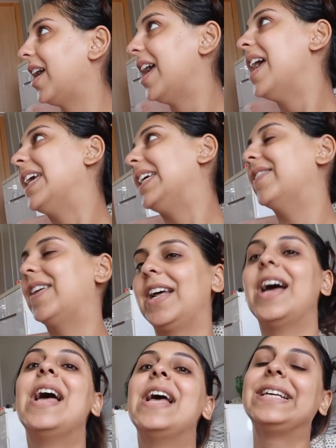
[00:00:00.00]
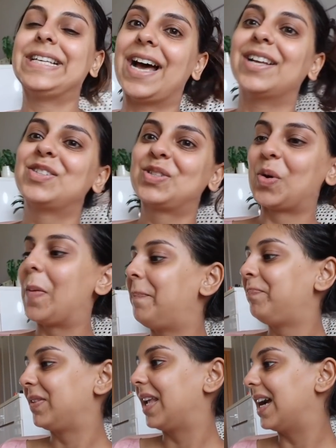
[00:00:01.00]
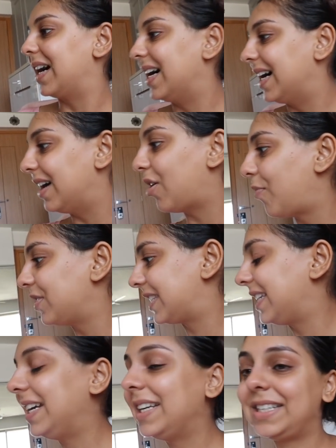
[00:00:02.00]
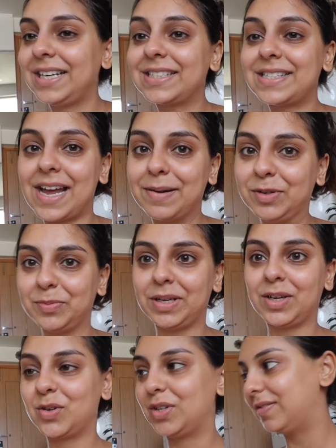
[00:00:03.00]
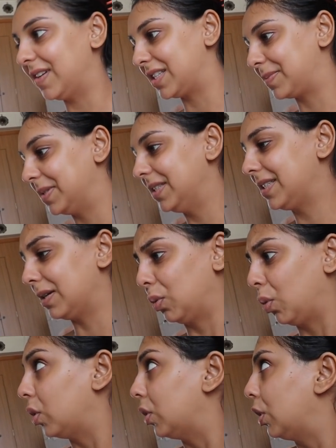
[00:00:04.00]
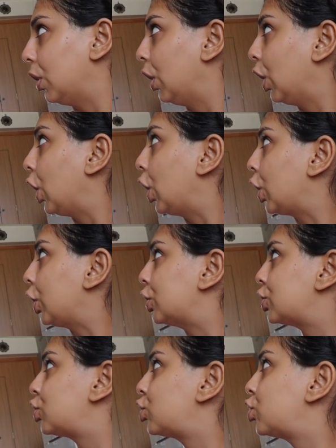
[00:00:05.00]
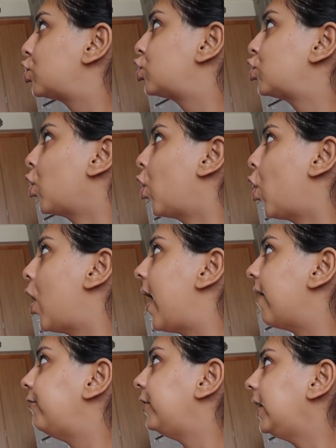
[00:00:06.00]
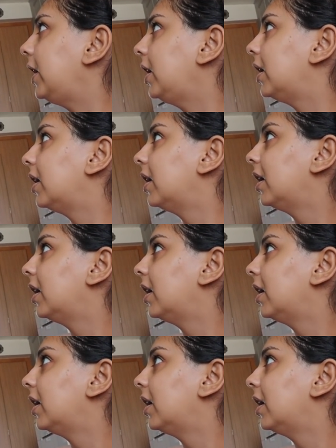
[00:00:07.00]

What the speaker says: hai. Ye wala. Yeah, so obviously it takes time to make good investments. It's so heavy.